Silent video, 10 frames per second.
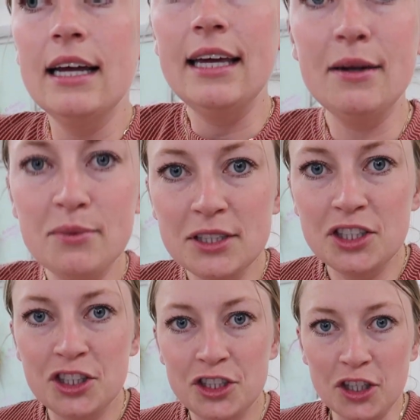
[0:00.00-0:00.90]
it was
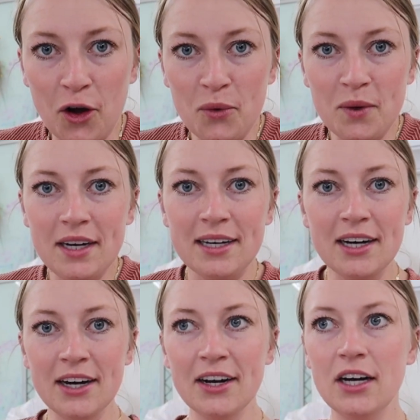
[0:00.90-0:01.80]
so
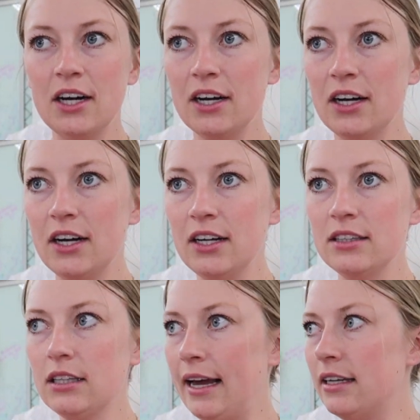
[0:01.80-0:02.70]

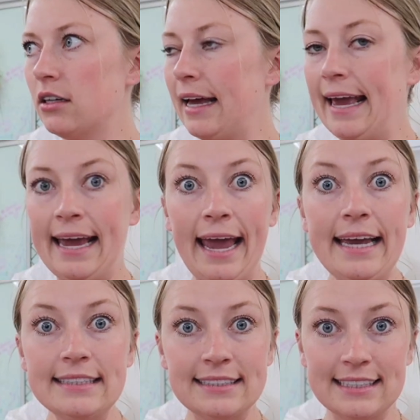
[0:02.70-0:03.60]
like
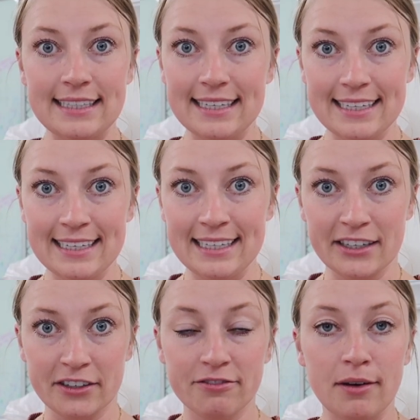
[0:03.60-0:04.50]
hazy in
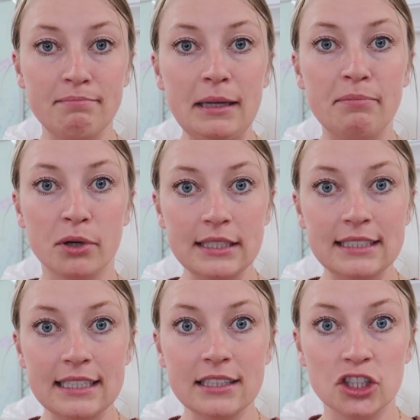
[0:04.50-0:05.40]
here from me
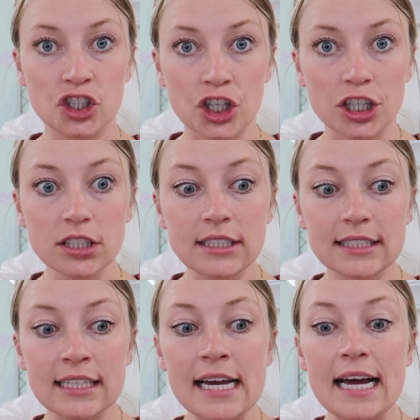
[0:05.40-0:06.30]
printing the
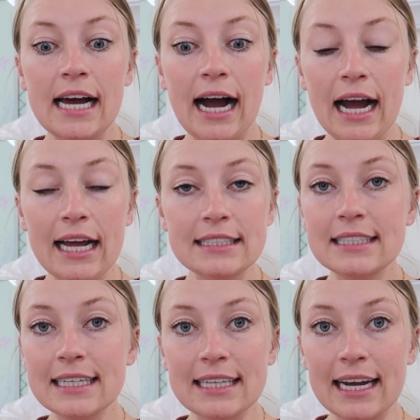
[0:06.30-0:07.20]
shirts. I had to
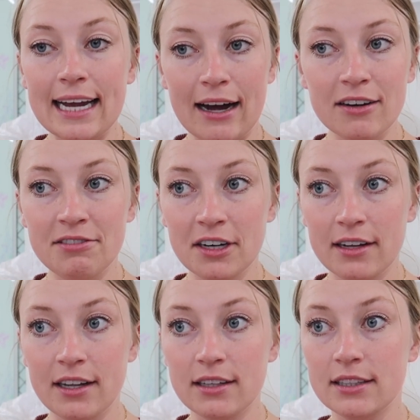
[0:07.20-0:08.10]
get the heck out of here.
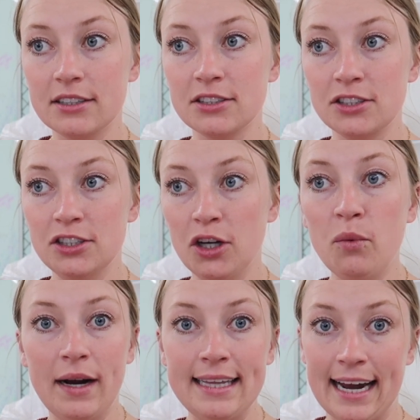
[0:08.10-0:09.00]
I thought there's no
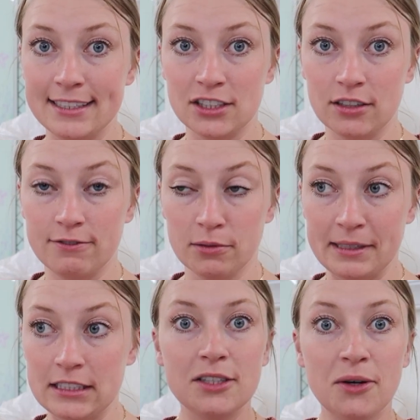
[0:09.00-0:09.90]
way that is good for
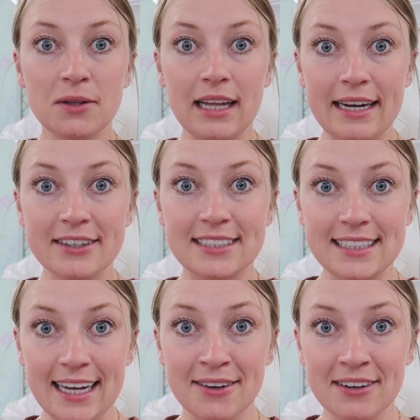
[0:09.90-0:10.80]
me. So later
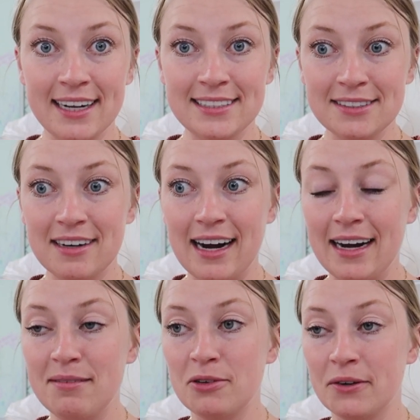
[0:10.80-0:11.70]
today when I do it,
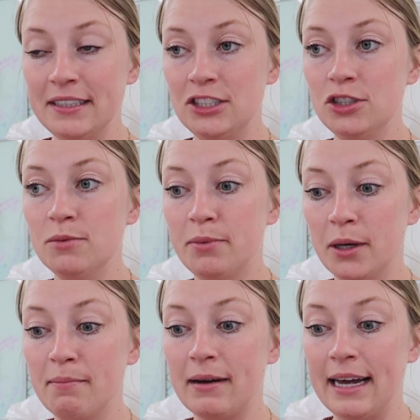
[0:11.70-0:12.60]
I'm going to
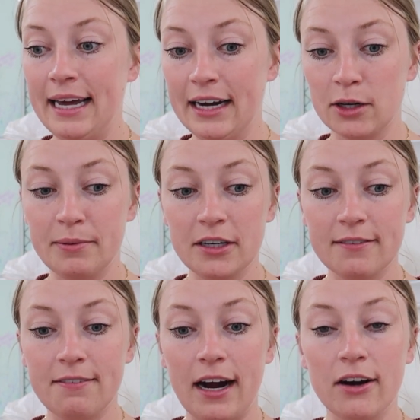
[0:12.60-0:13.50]
put my air
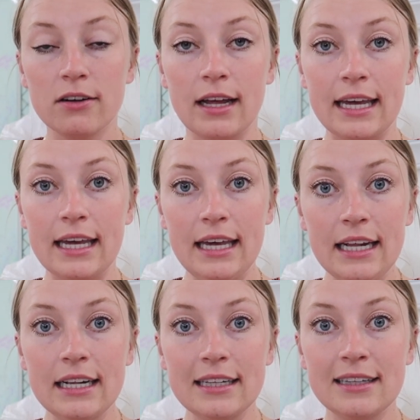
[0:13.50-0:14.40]
purifier like
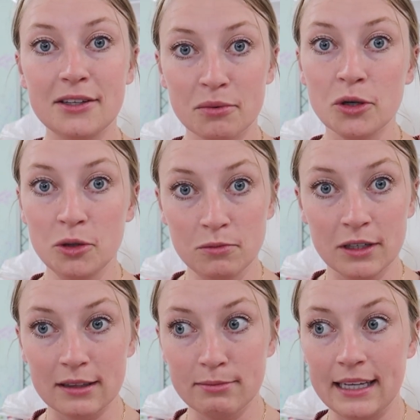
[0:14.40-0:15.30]
in the room
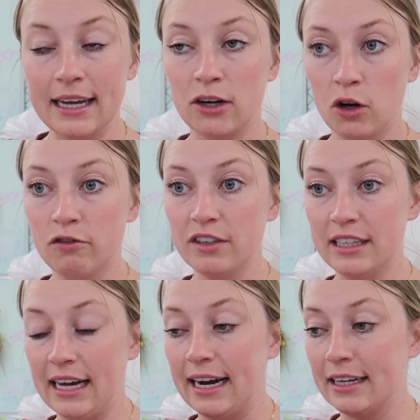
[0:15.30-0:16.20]
with me, and hopefully
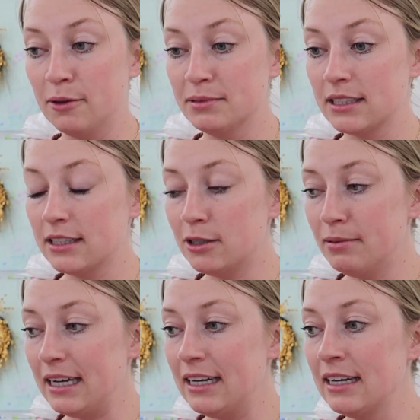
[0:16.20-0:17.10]
that helps a little
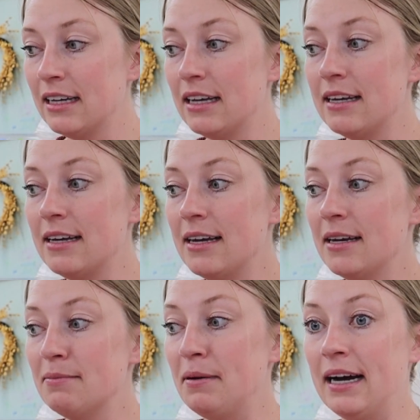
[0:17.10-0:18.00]
bit.
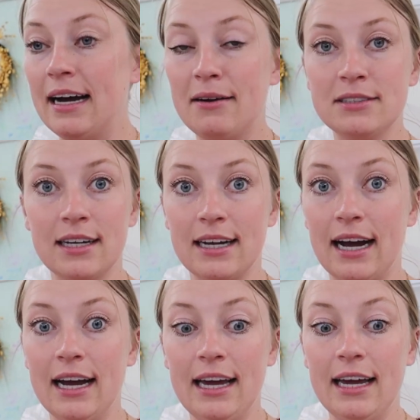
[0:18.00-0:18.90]
But I was like,
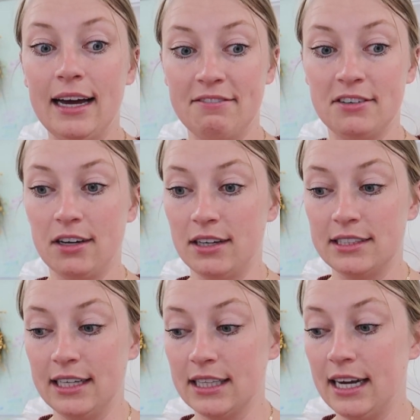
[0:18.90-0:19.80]
I have got
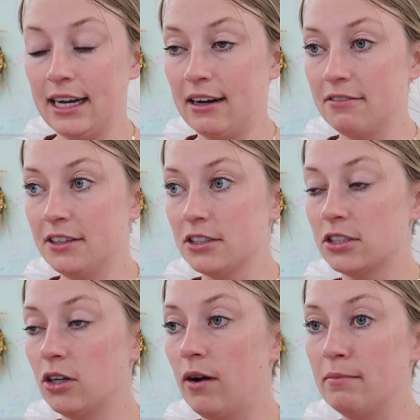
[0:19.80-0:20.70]
to get the heck out of here.
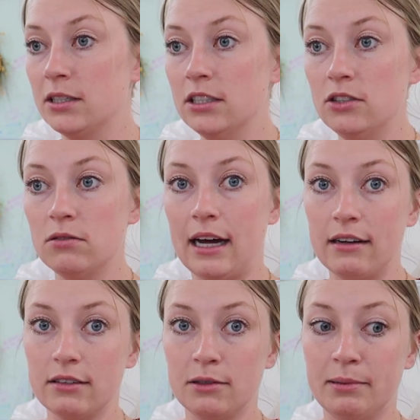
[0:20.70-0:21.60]
So I'm gonna do that
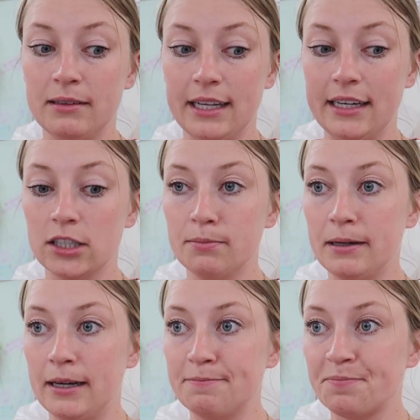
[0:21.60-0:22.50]
a little bit later,
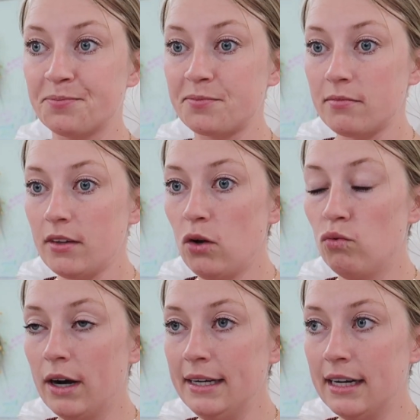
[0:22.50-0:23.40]
but
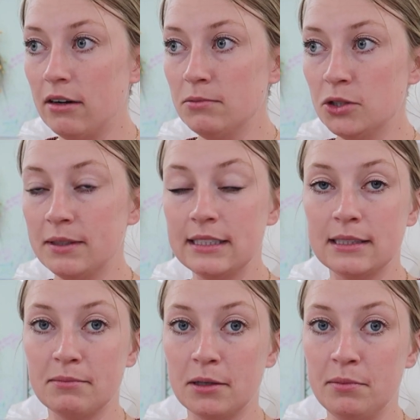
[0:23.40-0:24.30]
right now I'm doing
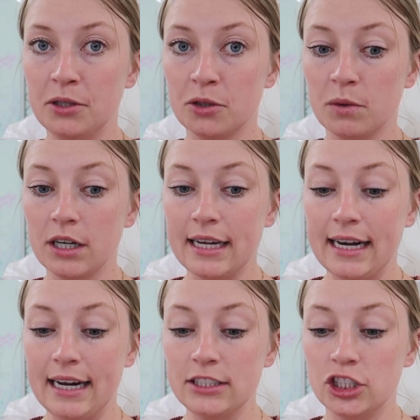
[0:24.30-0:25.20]
some computer work,
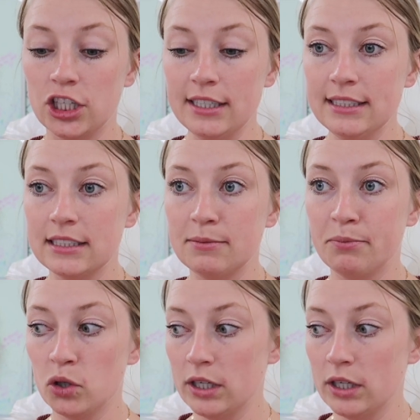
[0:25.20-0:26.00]
and I just